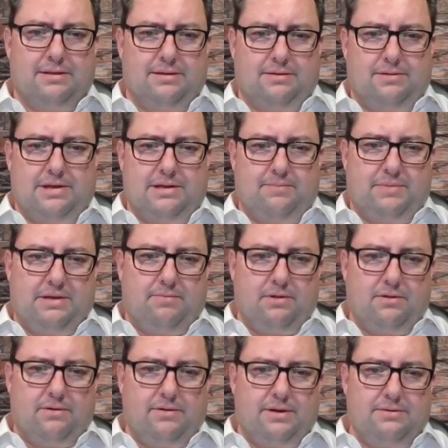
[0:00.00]
I think a lot of
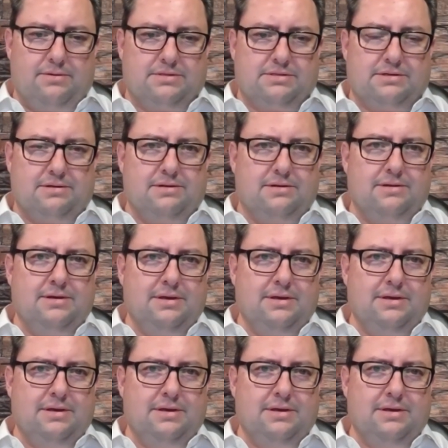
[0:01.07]
people are interested